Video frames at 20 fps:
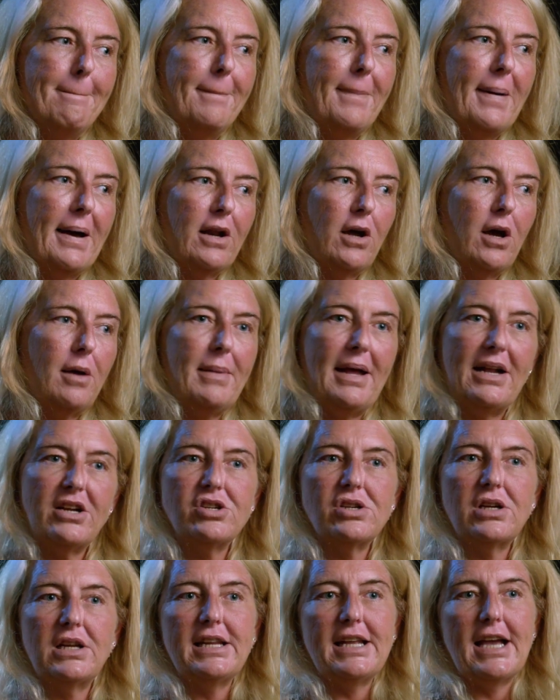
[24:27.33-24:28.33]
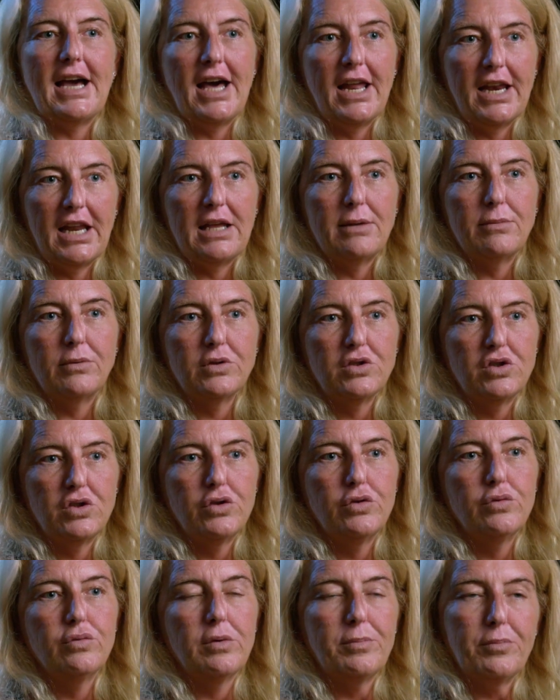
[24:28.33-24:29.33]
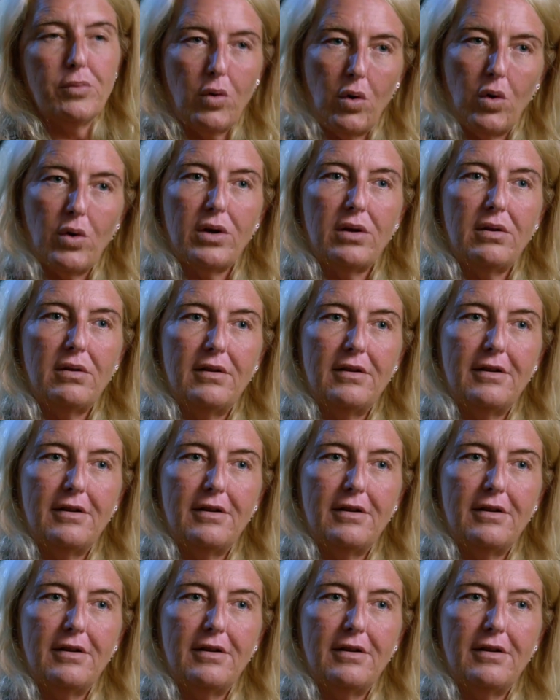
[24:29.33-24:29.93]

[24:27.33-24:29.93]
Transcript: but I'm actually unable to report